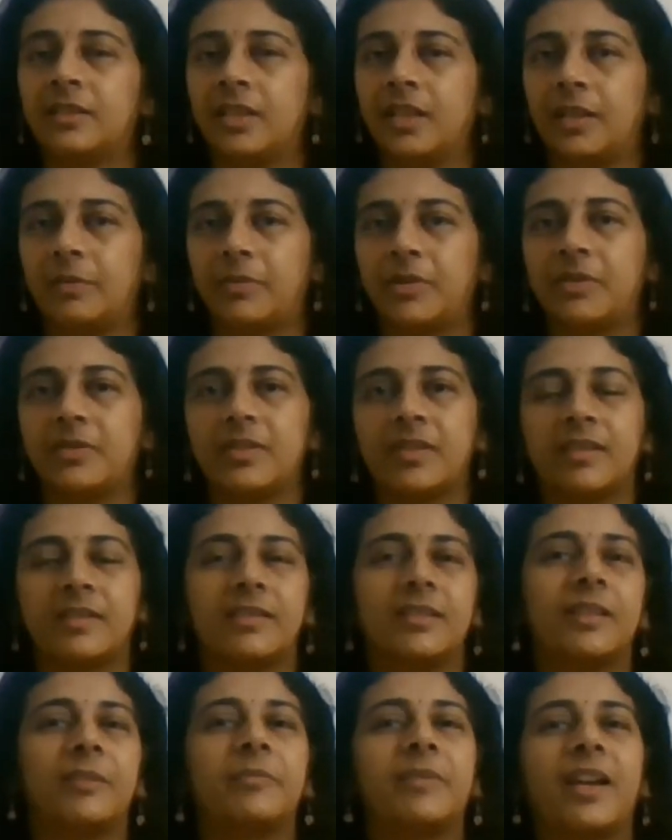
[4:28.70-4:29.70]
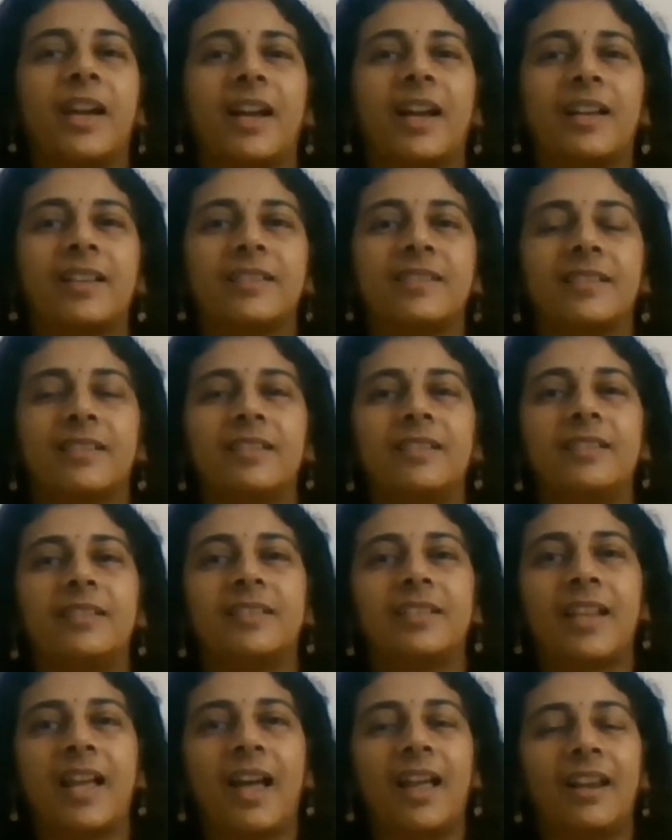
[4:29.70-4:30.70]
Immune system has a
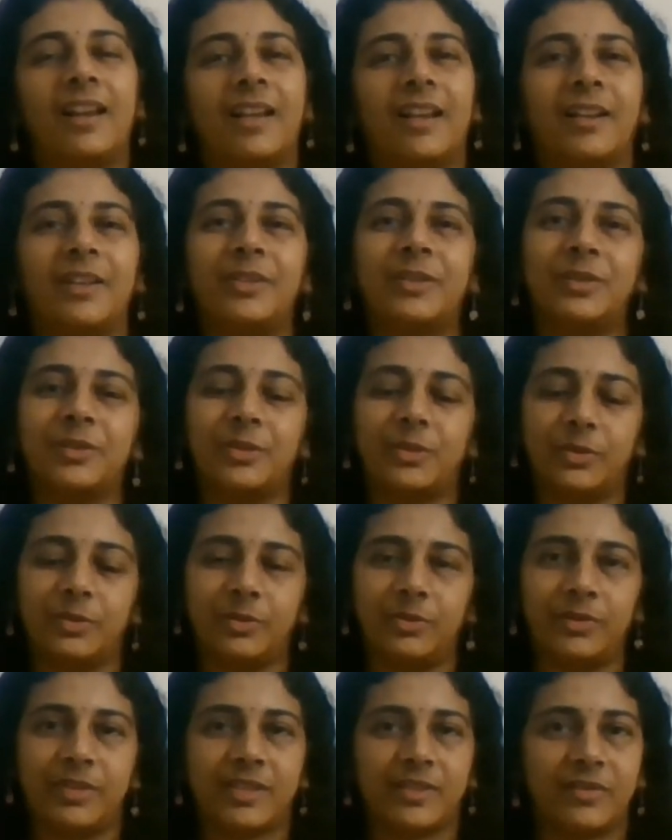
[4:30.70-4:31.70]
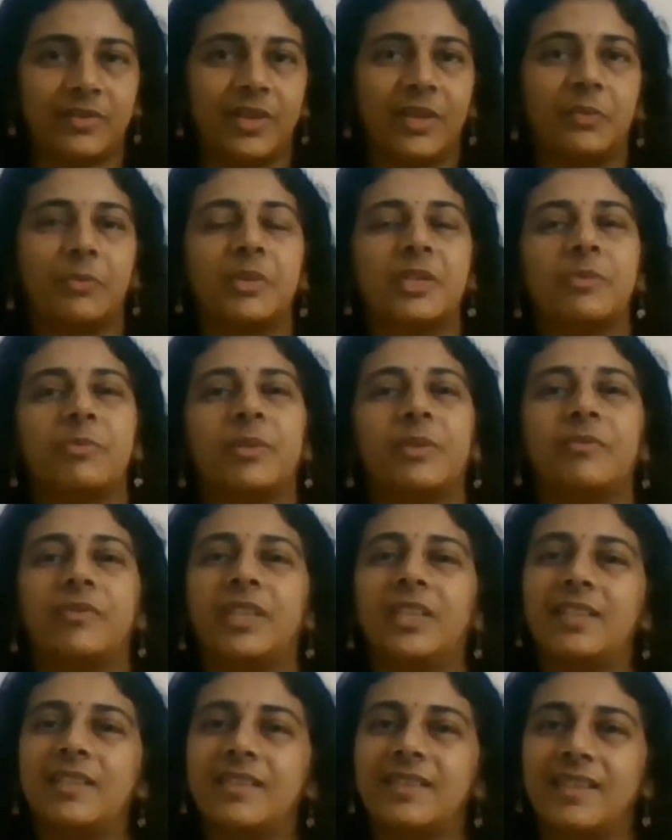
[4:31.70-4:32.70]
talent to distinguish
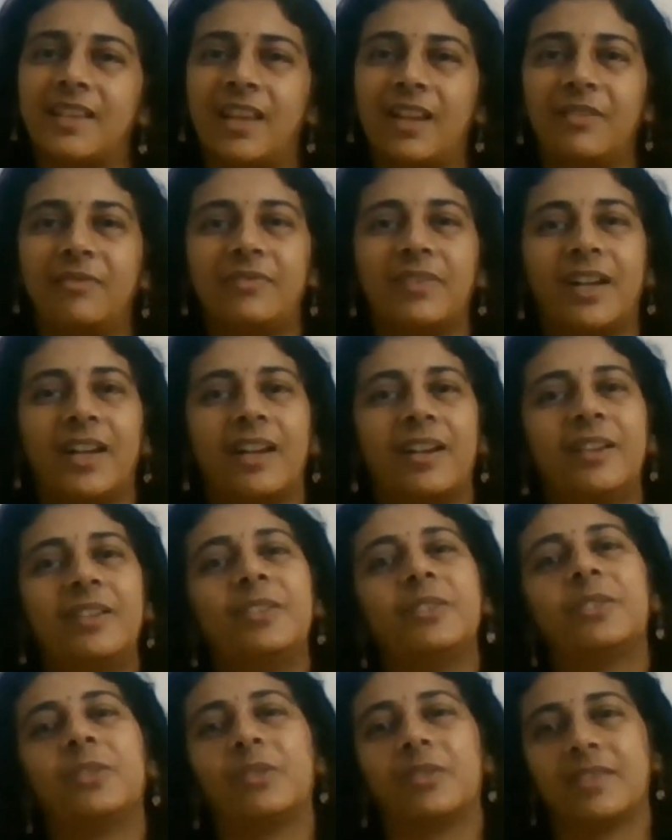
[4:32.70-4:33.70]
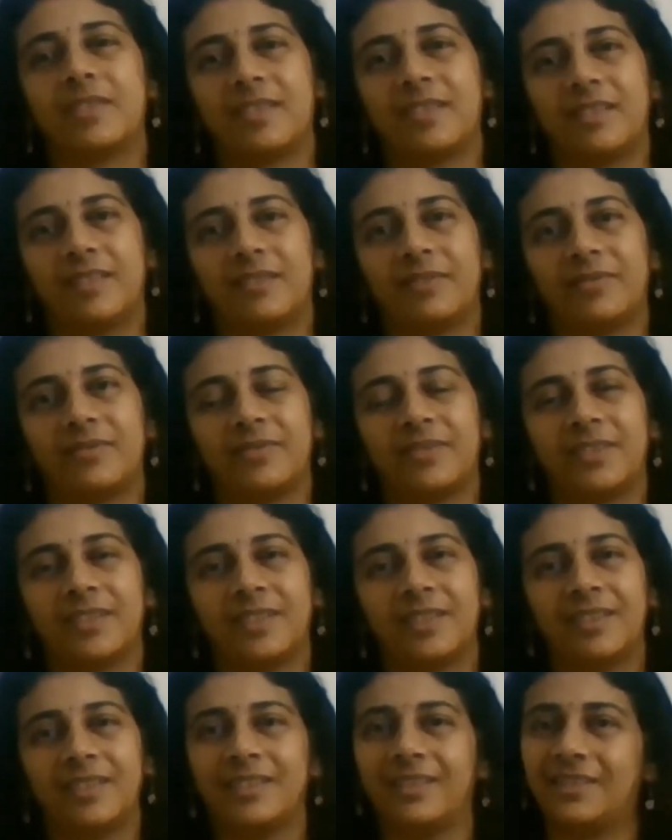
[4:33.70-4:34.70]
between self and non-self.
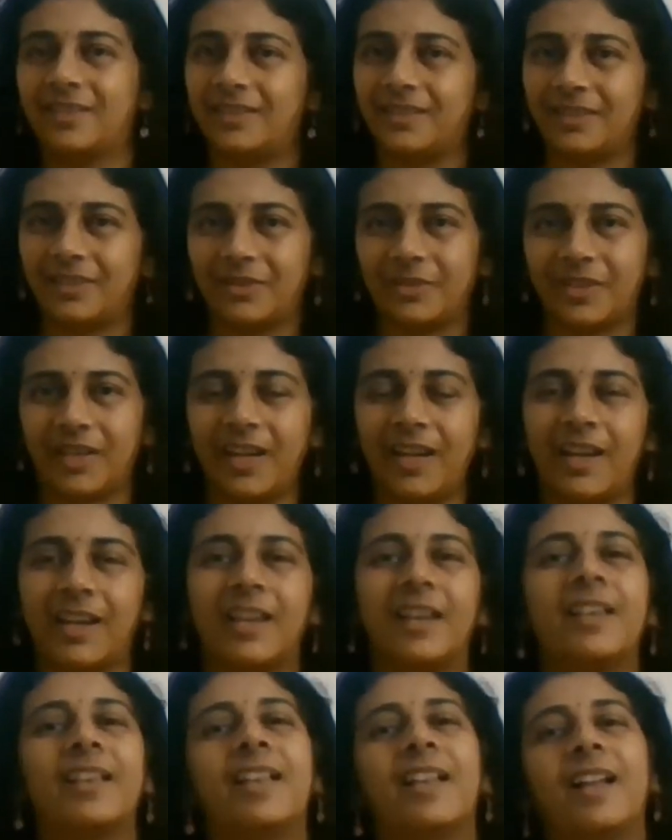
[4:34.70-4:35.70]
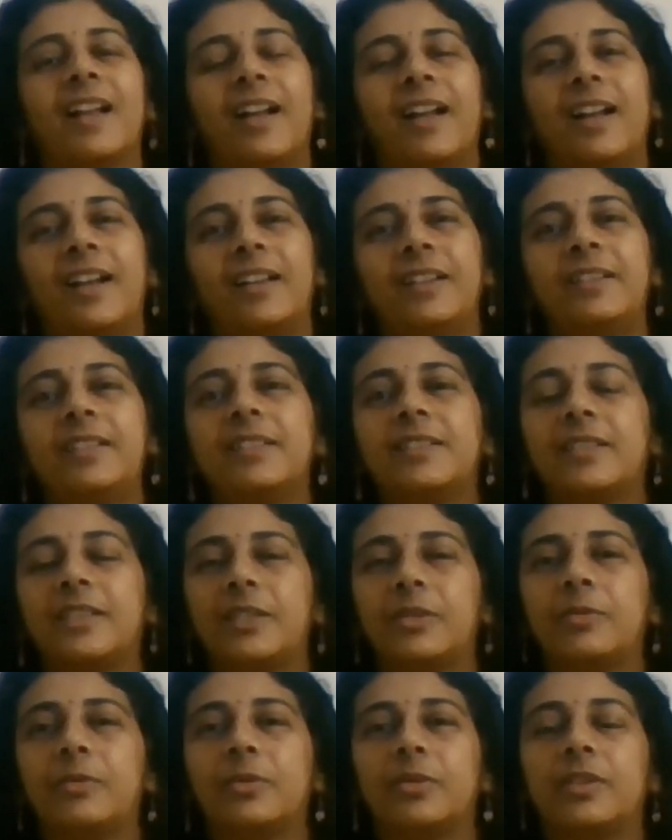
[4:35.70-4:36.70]
Okay, and
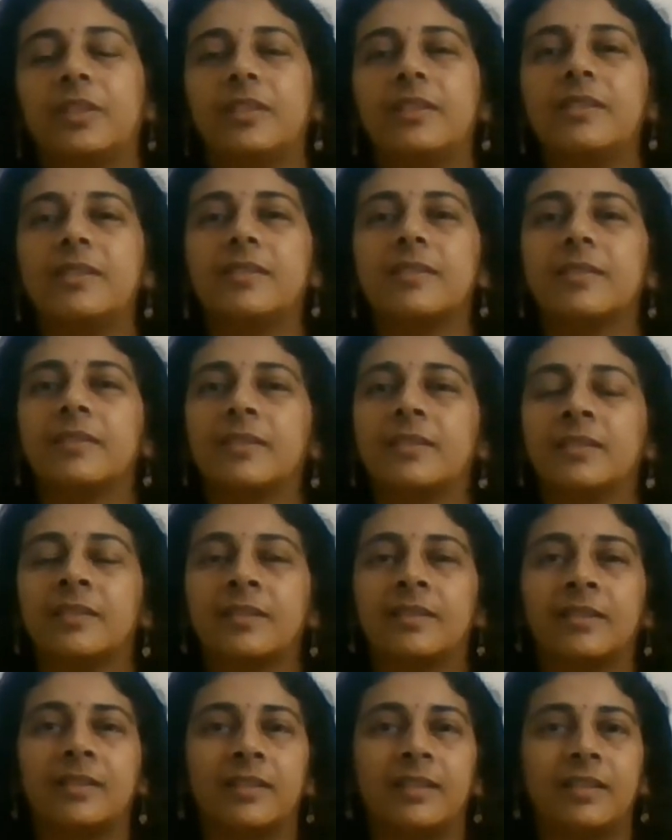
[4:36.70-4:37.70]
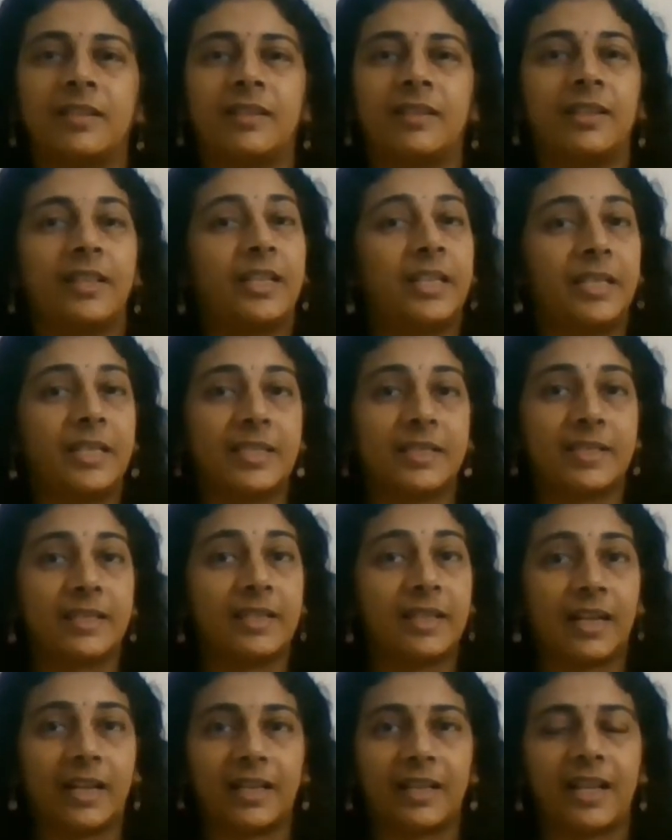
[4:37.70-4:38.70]
due to this, it doesn't
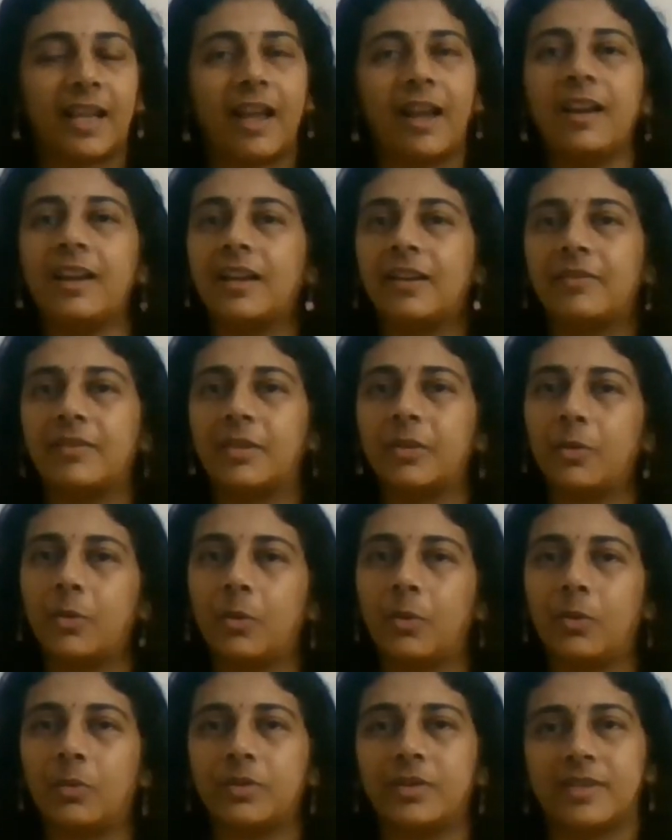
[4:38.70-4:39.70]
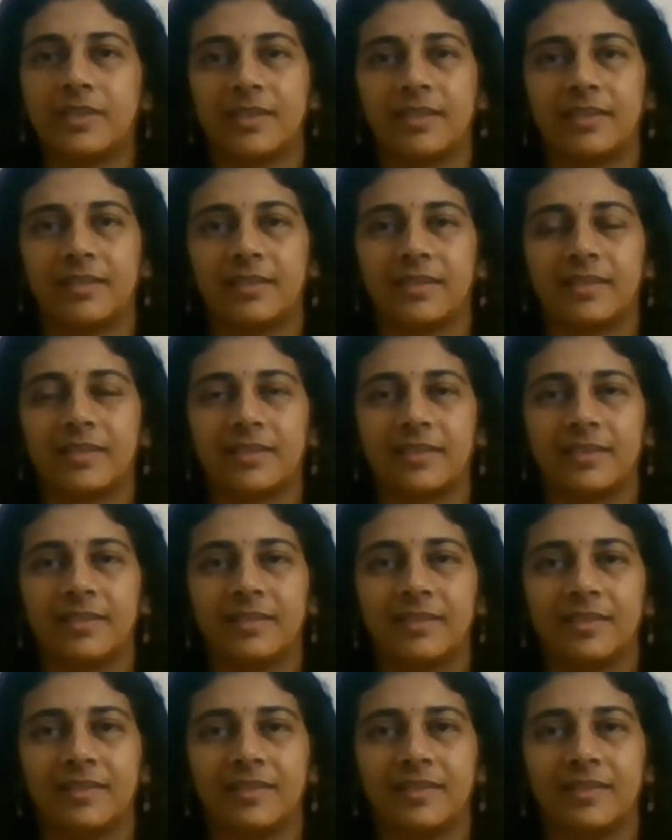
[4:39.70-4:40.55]
attack our own cells.